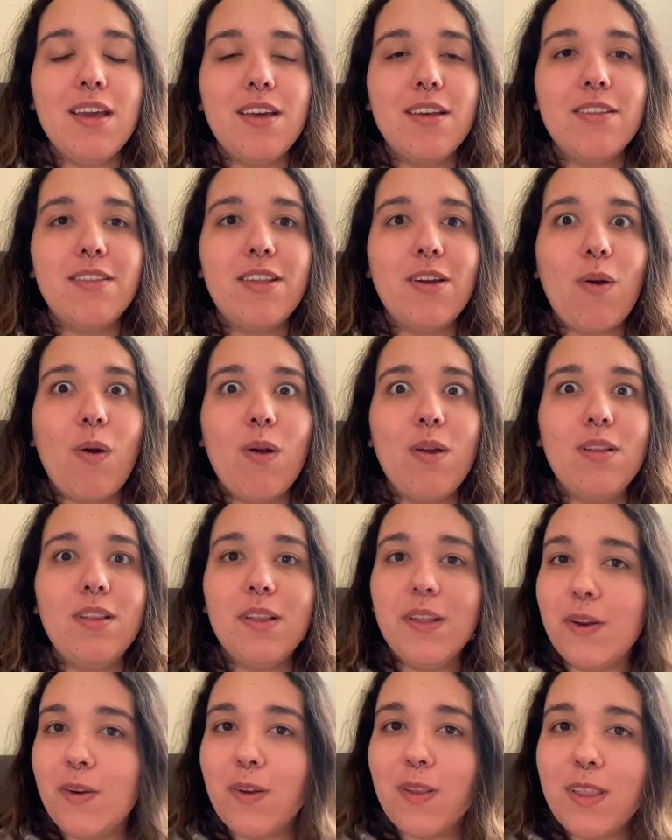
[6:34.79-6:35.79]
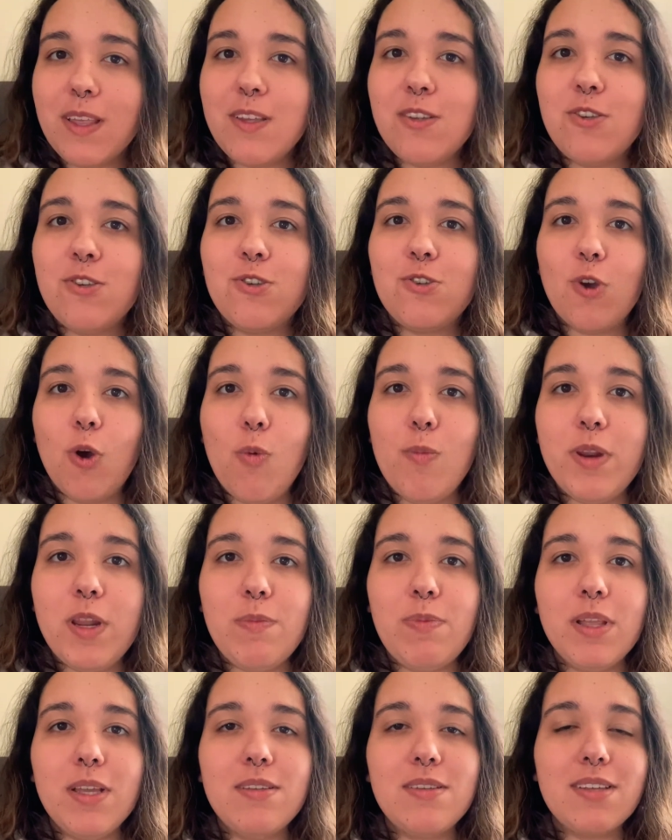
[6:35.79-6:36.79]
there are literally so many
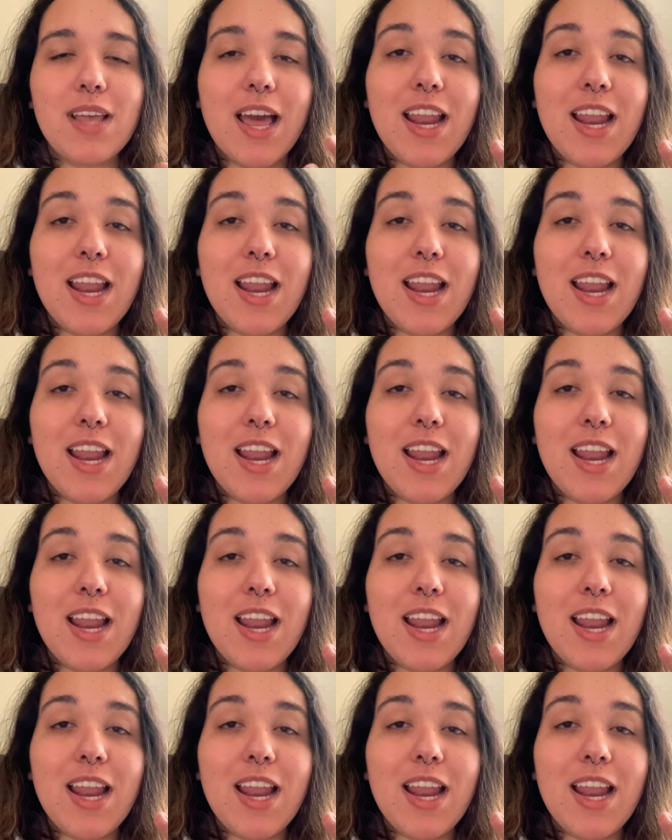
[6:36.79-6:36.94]
places,